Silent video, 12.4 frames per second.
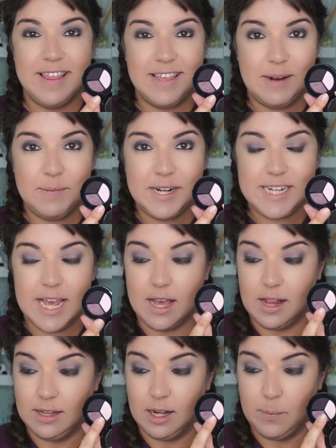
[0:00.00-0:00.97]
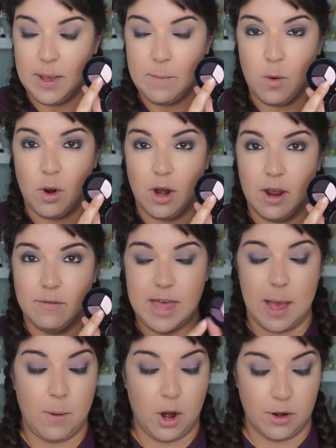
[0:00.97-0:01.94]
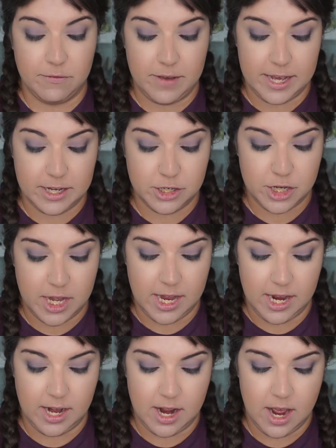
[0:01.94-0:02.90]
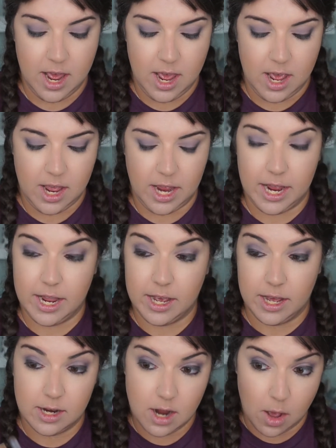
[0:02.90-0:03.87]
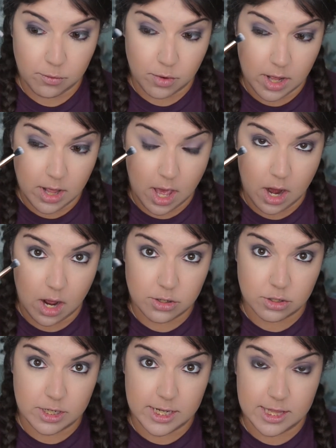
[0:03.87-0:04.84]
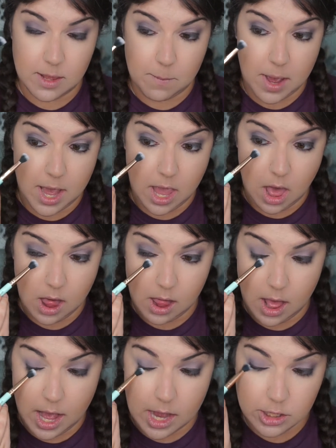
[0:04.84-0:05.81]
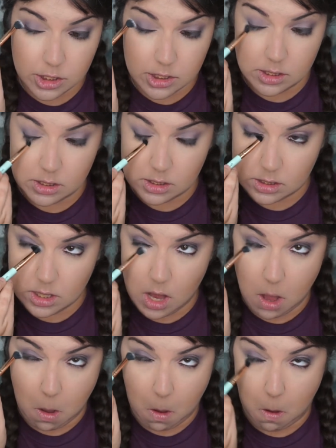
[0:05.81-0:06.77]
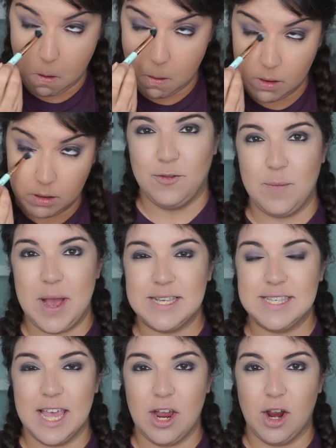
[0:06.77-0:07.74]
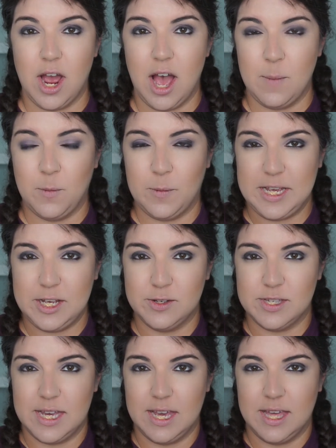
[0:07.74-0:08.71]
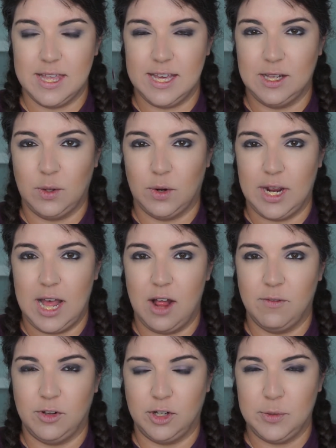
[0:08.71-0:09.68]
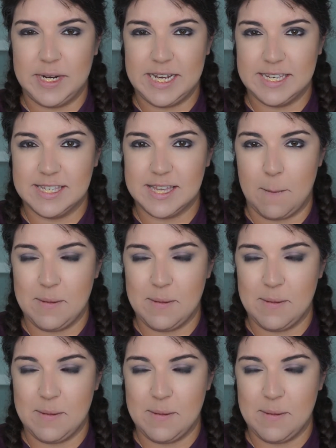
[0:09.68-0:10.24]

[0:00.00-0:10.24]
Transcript: And then I'm gonna take a little bit more of that Parfait shade and run that underneath my lashes. For mascara, I'm gonna be using the L'Oreal Voluminous